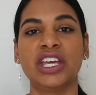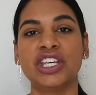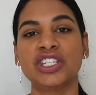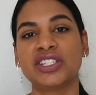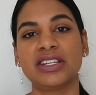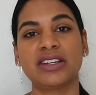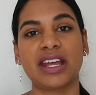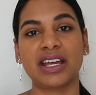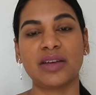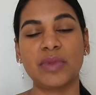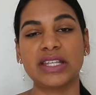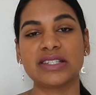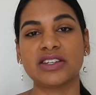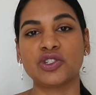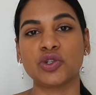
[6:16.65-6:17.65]
She
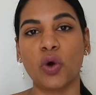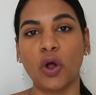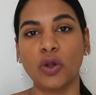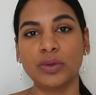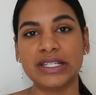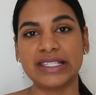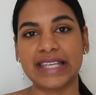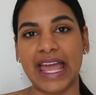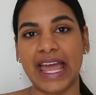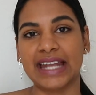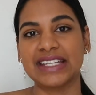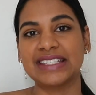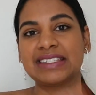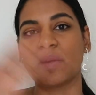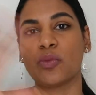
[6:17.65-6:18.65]
recommends that you always
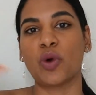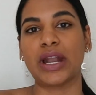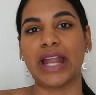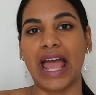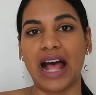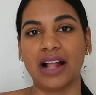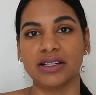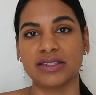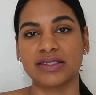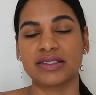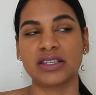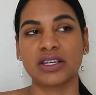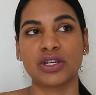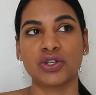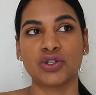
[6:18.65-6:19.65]
add someone else
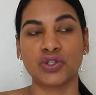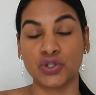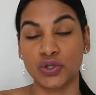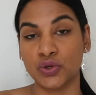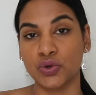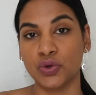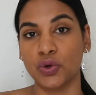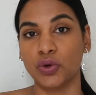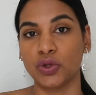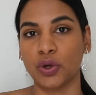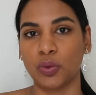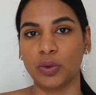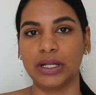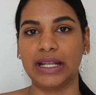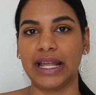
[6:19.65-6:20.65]
to your
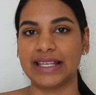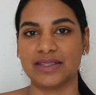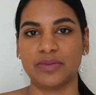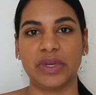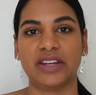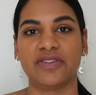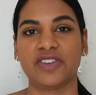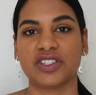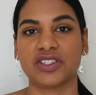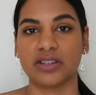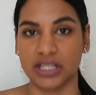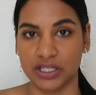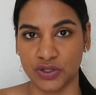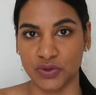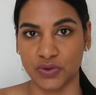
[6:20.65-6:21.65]
will as a
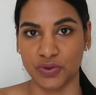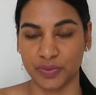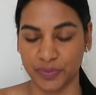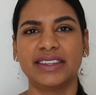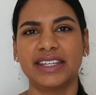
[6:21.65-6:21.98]
beneficiary too.